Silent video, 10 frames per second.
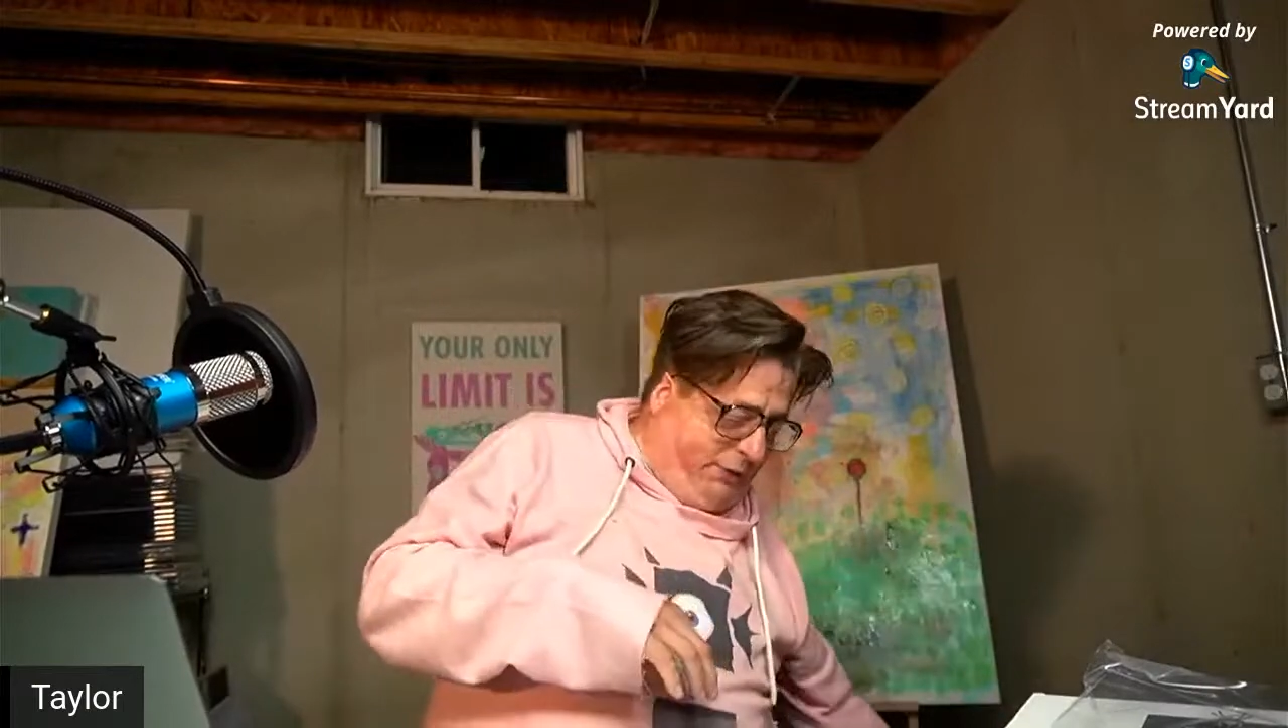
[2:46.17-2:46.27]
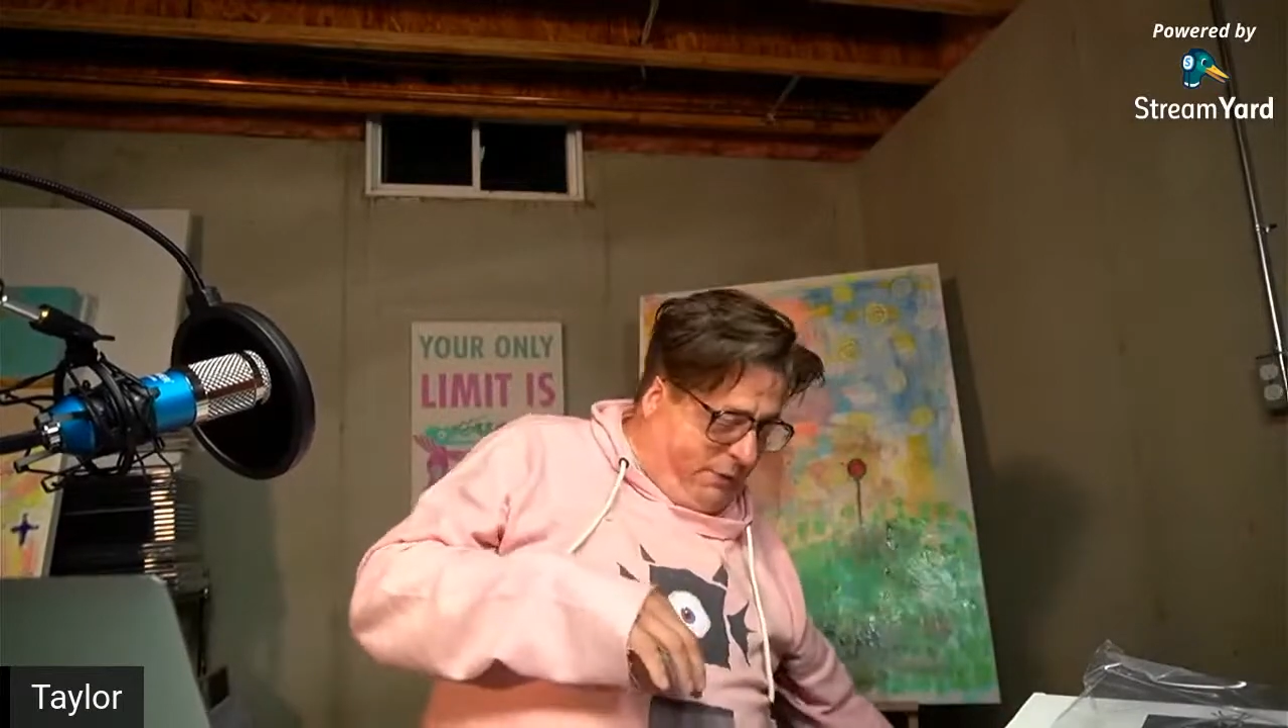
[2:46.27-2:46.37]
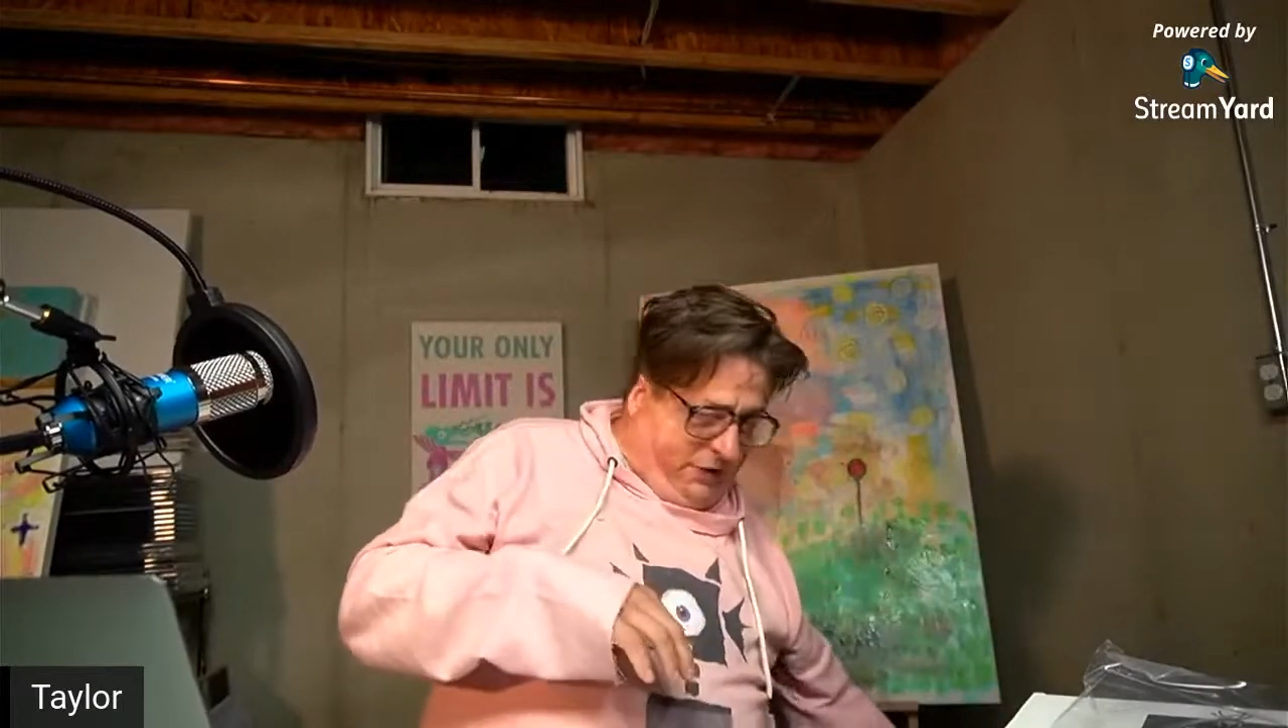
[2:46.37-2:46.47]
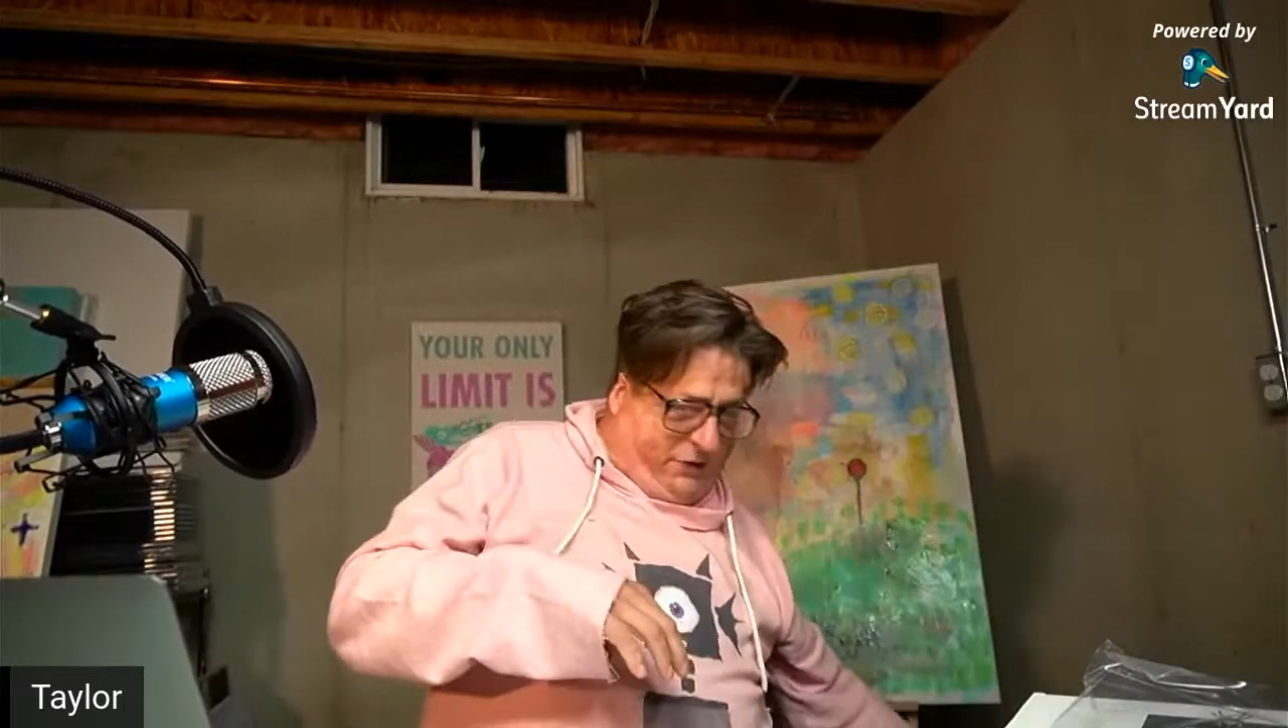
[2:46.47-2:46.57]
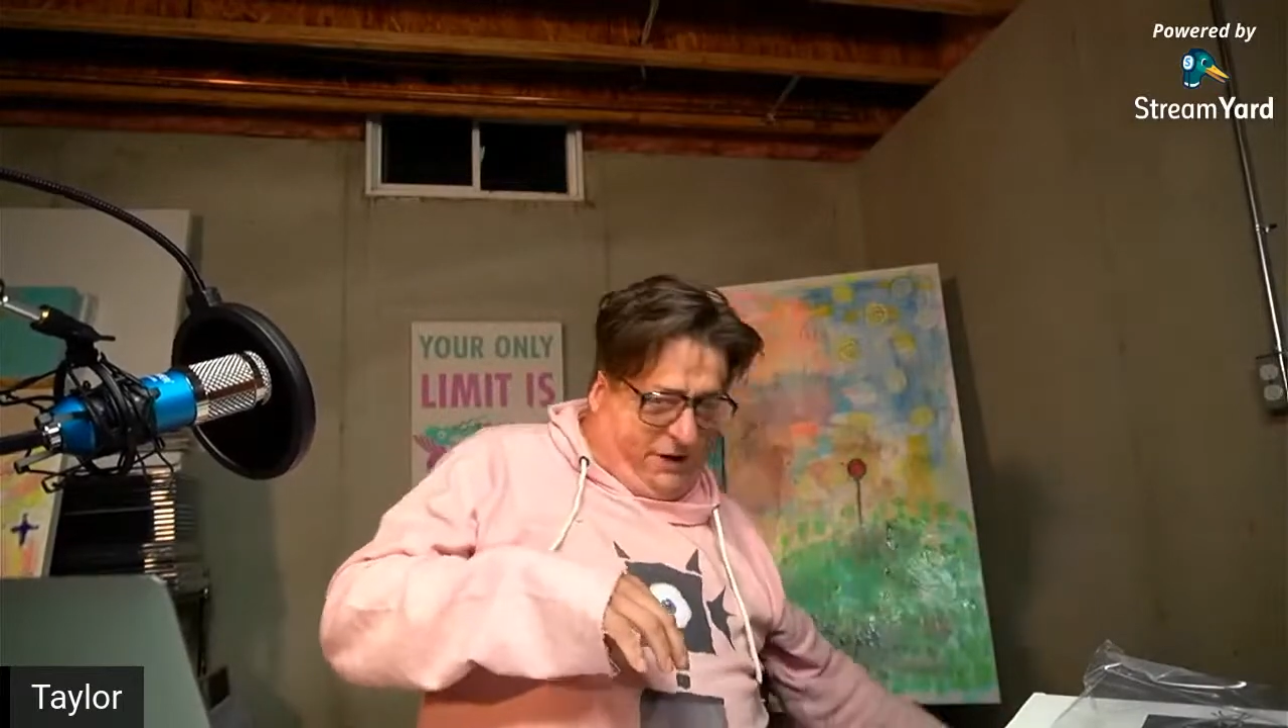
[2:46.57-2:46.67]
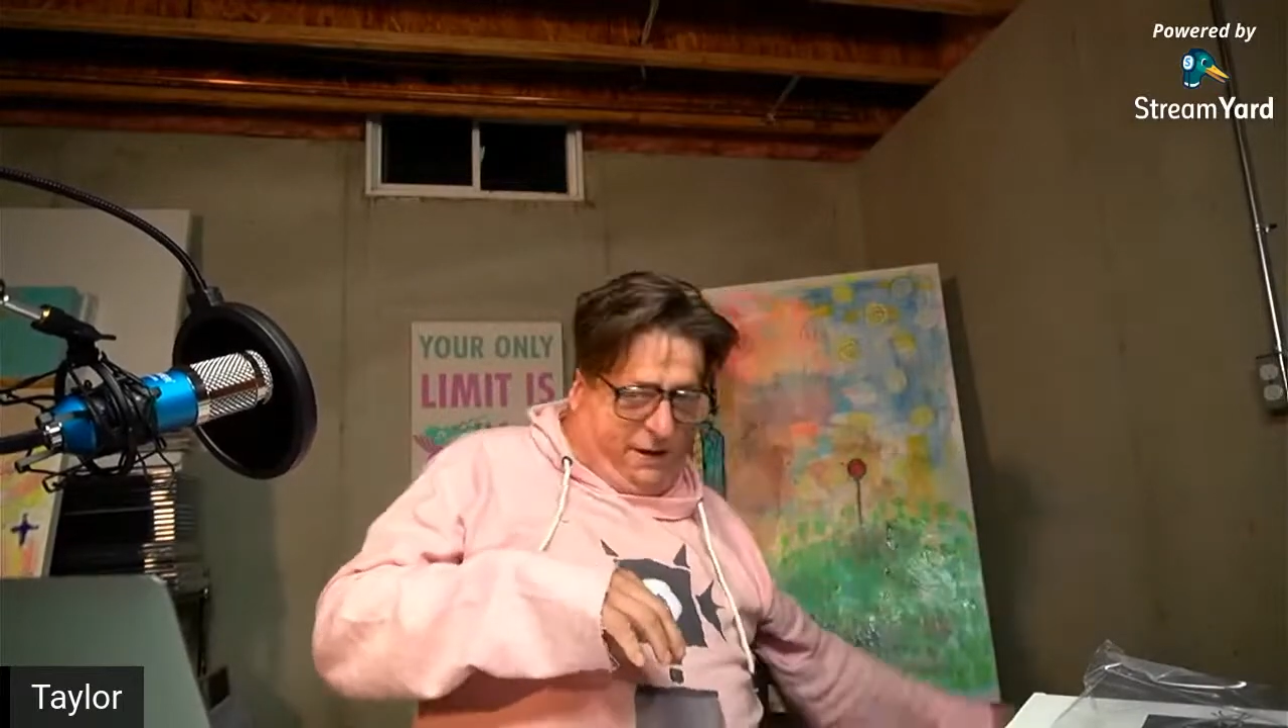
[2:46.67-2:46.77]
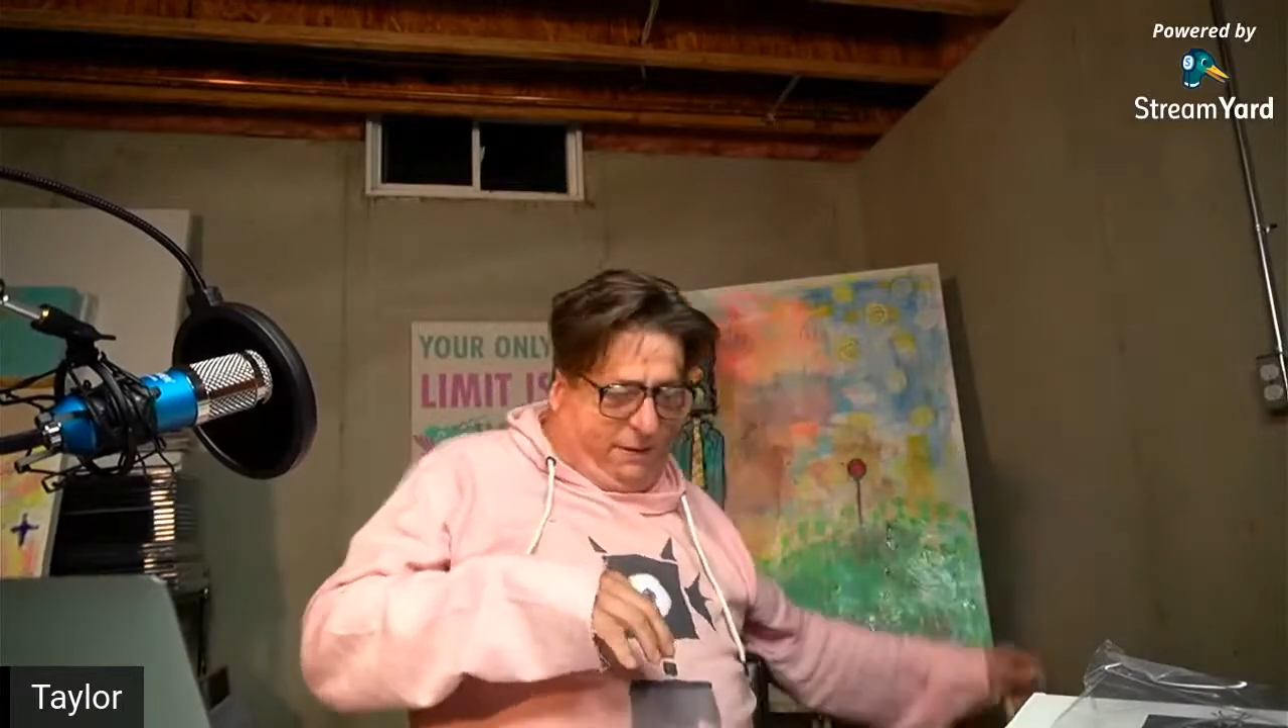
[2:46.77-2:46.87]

from yesterday. How